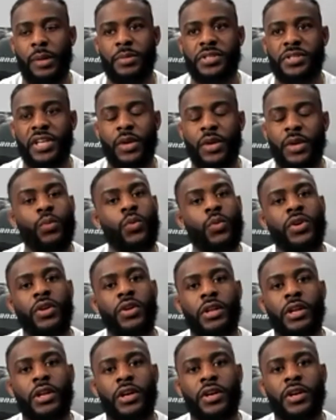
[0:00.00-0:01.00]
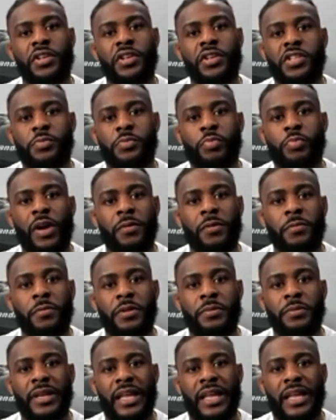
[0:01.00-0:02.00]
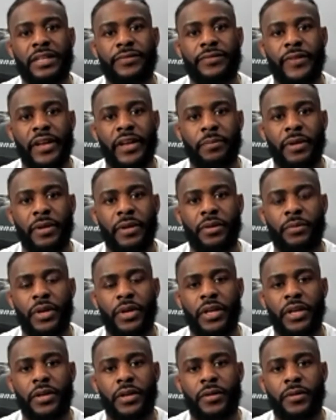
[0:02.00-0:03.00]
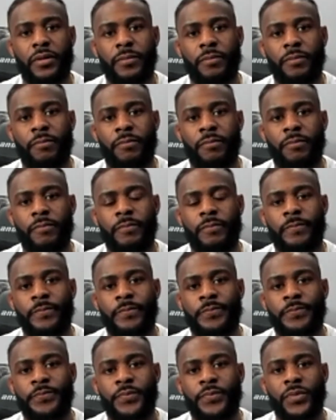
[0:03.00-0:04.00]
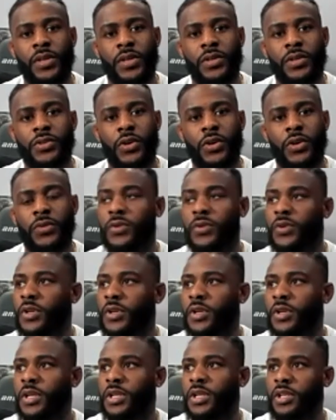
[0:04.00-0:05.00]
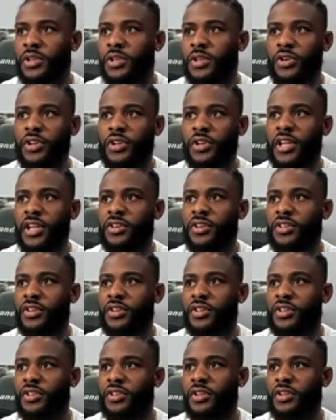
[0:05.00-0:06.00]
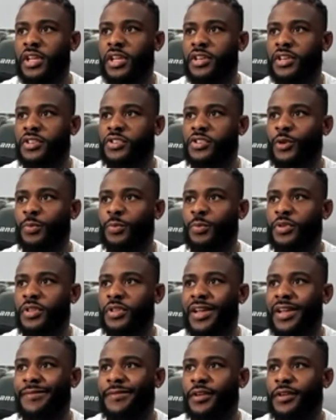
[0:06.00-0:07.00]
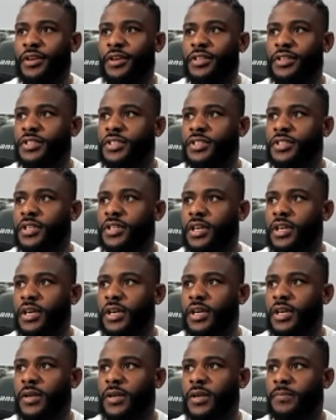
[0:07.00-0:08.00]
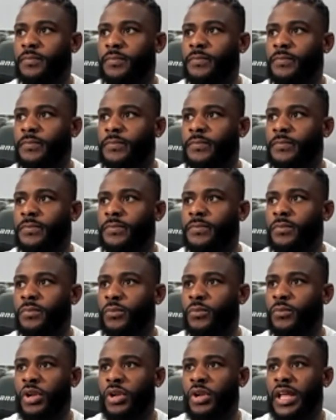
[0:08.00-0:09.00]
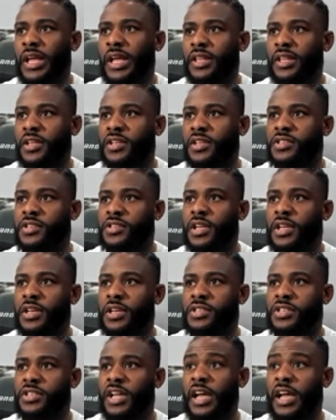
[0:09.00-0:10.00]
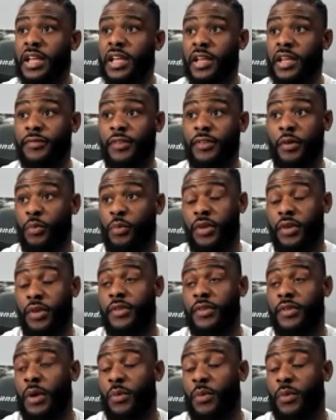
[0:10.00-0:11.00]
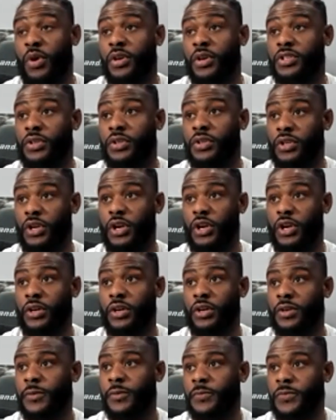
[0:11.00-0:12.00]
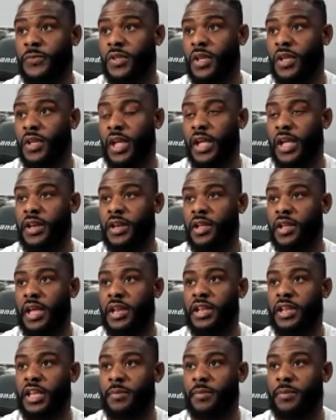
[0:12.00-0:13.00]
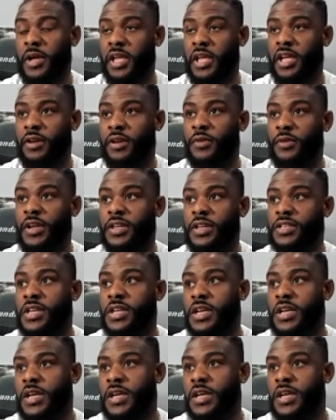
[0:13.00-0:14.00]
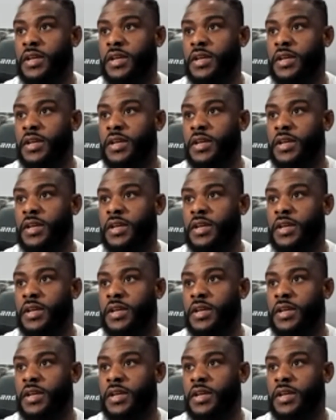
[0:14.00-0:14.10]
I'm gonna say wanna learn. This is probably my last fight at bantamweight. So, you're getting the good. You're getting the scoop on that first. Um, more than likely is and it's not if i even if i were to learn and i didn't get my hand raised